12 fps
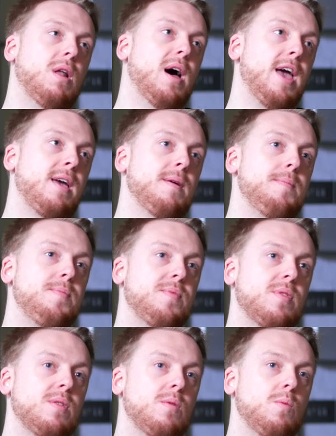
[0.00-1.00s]
like
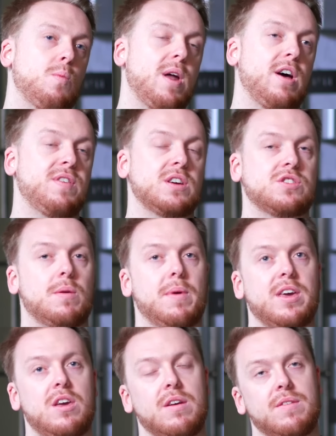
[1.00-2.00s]
when I first got
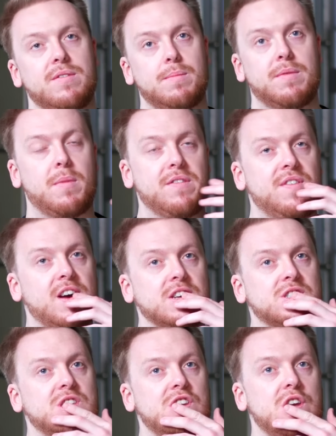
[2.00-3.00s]
my my
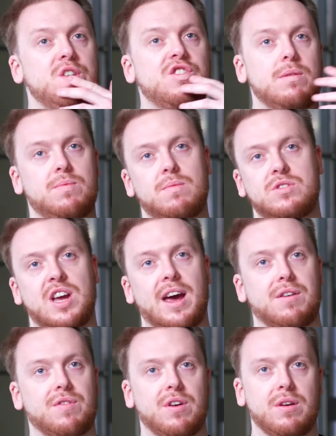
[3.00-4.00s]
first YouTube
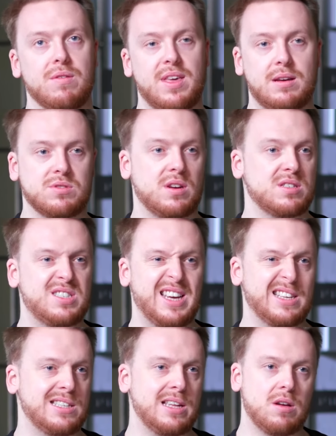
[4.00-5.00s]
check through, I think it was like
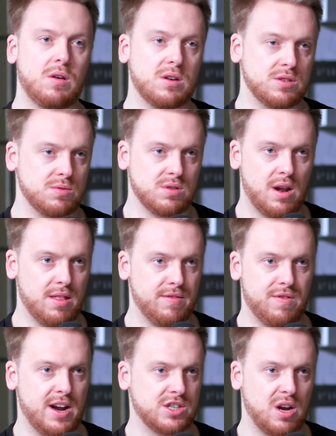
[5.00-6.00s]
sixty dollars was like the
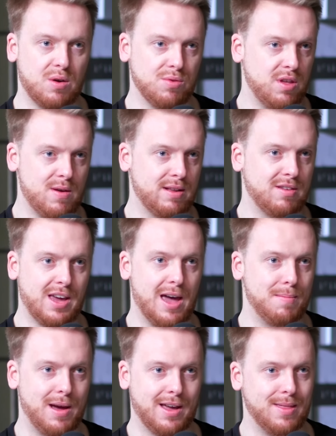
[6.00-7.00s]
threshold that you had to
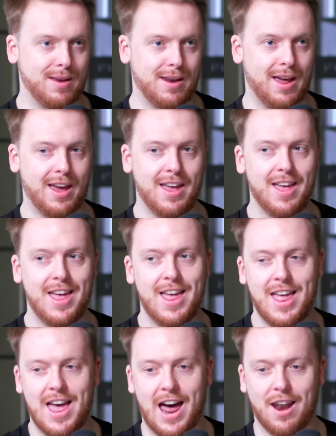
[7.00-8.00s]
get back in the day, mm.
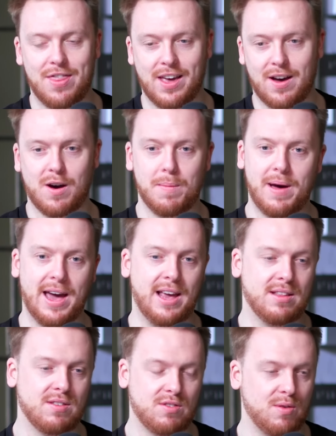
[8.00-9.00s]
and I think I got
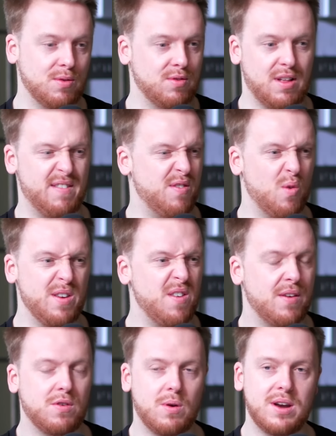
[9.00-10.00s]
paid so it was like forty
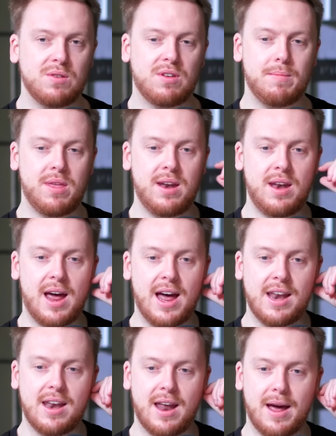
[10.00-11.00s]
five quid or something,
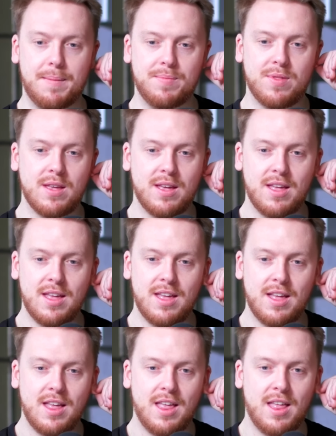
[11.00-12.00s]
and um,
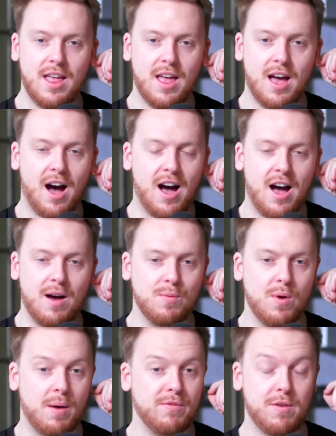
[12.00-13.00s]
I,
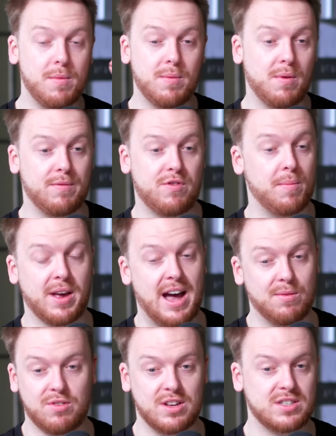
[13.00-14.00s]
I'm from a I'm from a
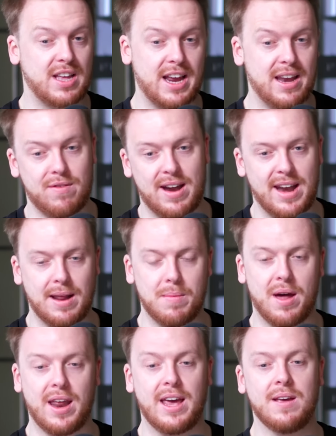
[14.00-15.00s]
council estate, never had any
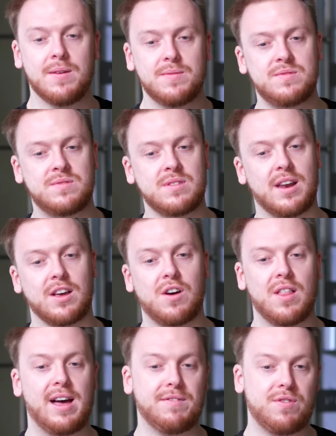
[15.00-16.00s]
money. and I
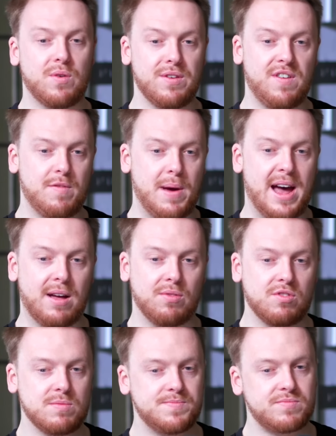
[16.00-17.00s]
got that forty-five
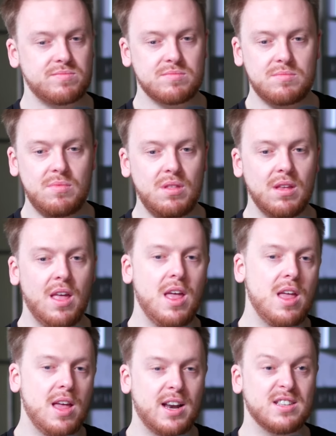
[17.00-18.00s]
pounds.
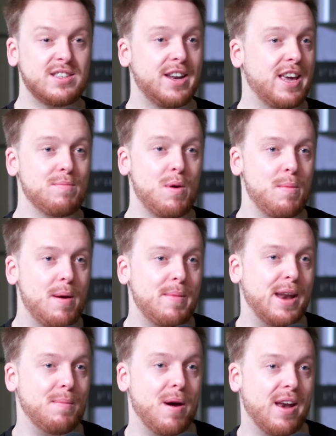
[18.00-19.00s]
And instead of giving my mum
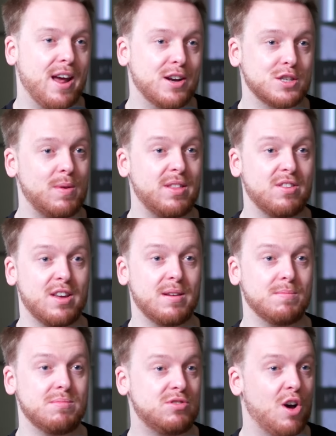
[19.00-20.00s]
any money, I just went
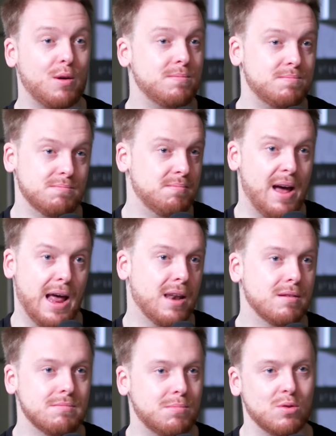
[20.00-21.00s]
to Top
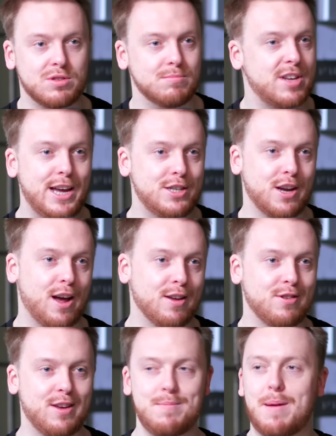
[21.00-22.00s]
Man, bought some
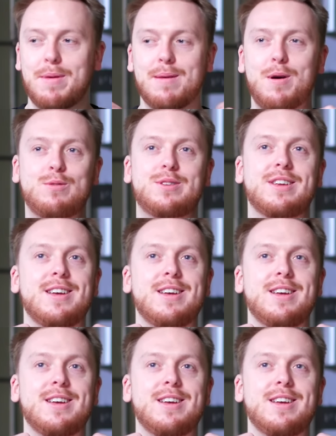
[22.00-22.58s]
t-shirts. Like you remember them old